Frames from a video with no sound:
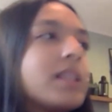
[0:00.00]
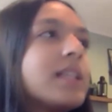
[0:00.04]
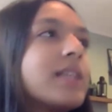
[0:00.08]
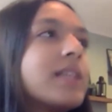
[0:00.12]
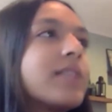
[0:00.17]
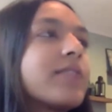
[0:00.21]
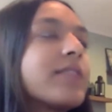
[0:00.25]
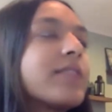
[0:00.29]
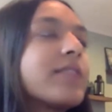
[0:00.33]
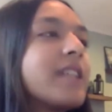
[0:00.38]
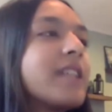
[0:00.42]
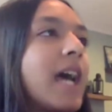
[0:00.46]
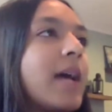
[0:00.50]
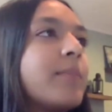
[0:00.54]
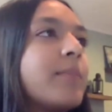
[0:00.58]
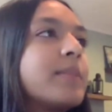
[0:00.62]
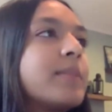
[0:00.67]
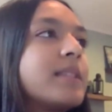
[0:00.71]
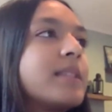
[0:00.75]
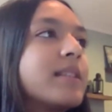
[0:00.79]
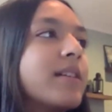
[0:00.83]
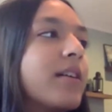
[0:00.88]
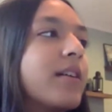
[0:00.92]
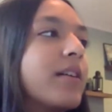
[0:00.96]
different
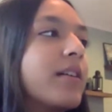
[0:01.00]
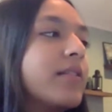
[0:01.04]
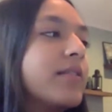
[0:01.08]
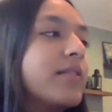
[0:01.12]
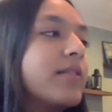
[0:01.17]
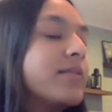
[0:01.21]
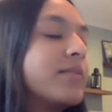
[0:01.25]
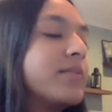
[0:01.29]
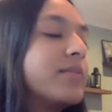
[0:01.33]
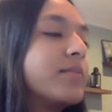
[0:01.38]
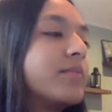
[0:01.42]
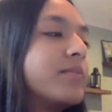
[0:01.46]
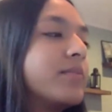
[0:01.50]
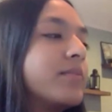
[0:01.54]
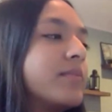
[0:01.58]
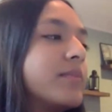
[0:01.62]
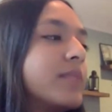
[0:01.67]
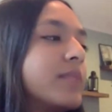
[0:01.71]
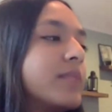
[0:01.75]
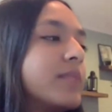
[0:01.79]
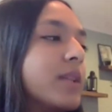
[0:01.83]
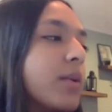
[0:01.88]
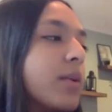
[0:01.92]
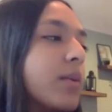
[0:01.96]
types of,
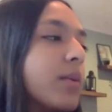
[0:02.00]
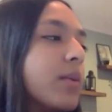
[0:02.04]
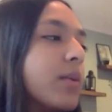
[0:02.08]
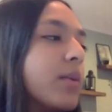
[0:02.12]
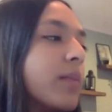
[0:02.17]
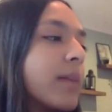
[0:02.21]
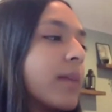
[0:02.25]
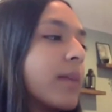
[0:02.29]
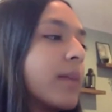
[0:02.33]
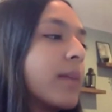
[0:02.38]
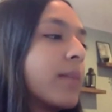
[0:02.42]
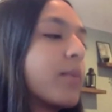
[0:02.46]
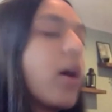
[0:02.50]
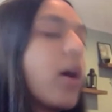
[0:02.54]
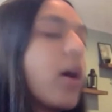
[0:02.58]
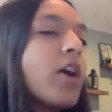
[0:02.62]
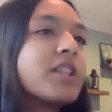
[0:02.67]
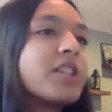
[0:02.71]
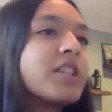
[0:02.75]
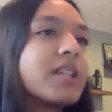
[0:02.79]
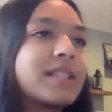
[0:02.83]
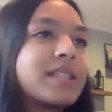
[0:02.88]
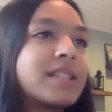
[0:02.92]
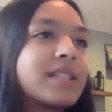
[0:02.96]
like
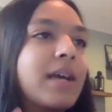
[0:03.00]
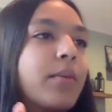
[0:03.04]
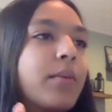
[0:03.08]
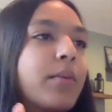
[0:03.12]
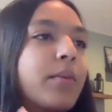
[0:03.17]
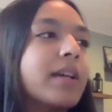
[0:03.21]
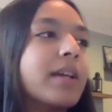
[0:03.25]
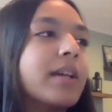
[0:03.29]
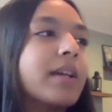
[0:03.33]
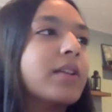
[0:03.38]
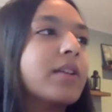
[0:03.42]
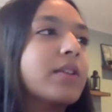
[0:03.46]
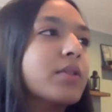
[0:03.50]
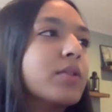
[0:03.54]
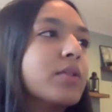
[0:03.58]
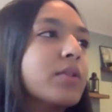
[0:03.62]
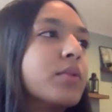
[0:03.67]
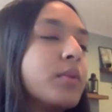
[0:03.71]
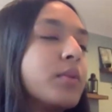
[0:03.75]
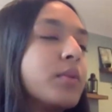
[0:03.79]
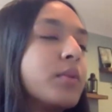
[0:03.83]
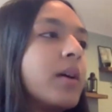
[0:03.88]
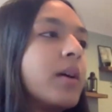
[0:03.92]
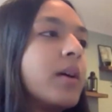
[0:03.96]
projects that we could
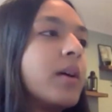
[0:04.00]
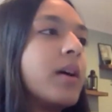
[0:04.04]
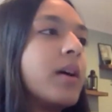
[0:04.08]
do